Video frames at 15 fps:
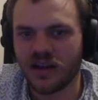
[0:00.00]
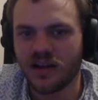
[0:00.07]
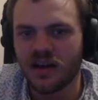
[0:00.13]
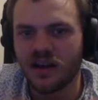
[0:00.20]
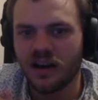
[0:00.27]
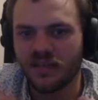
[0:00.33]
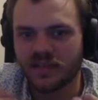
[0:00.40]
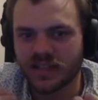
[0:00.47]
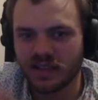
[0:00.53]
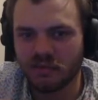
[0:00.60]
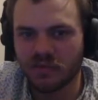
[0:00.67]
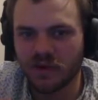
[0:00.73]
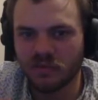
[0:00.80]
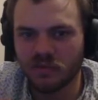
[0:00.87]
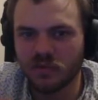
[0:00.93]
of
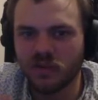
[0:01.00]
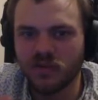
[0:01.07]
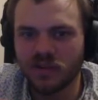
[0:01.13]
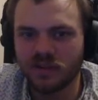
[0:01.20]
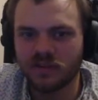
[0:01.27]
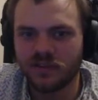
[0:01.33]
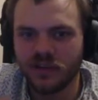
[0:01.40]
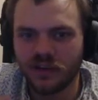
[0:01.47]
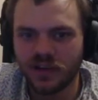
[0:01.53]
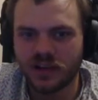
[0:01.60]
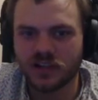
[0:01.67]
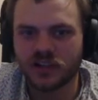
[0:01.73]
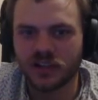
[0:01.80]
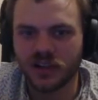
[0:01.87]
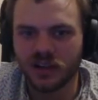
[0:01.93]
someone moving
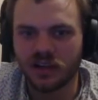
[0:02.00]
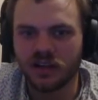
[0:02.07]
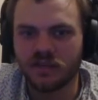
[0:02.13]
furniture.